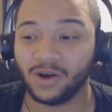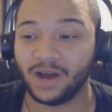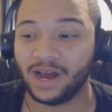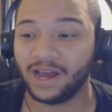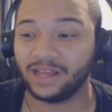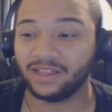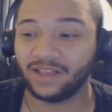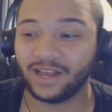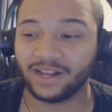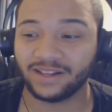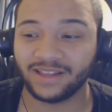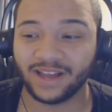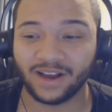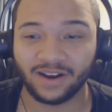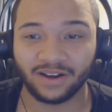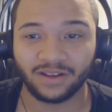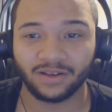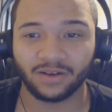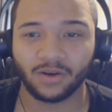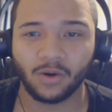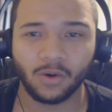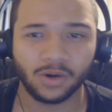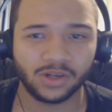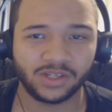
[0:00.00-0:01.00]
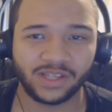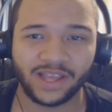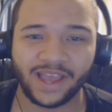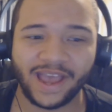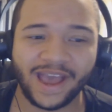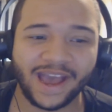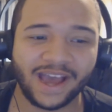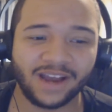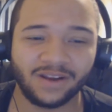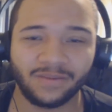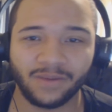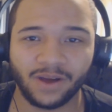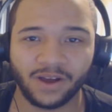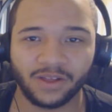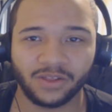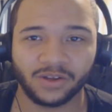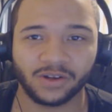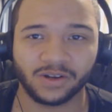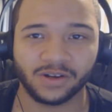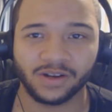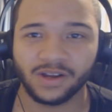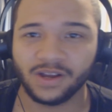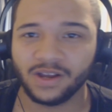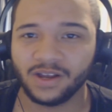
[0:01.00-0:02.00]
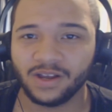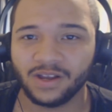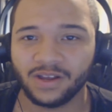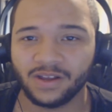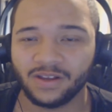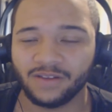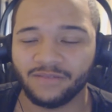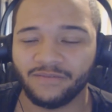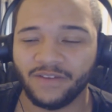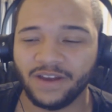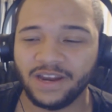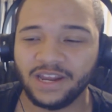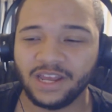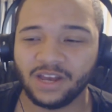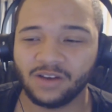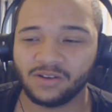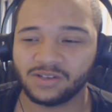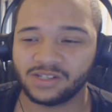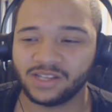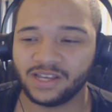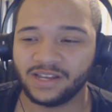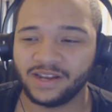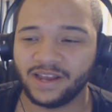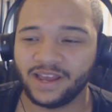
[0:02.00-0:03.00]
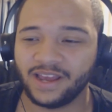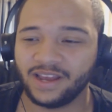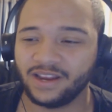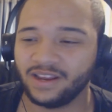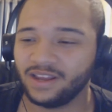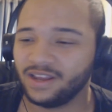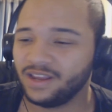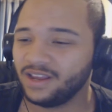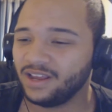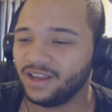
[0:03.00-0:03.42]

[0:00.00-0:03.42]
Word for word: I liked how, of course, they add other videos in it,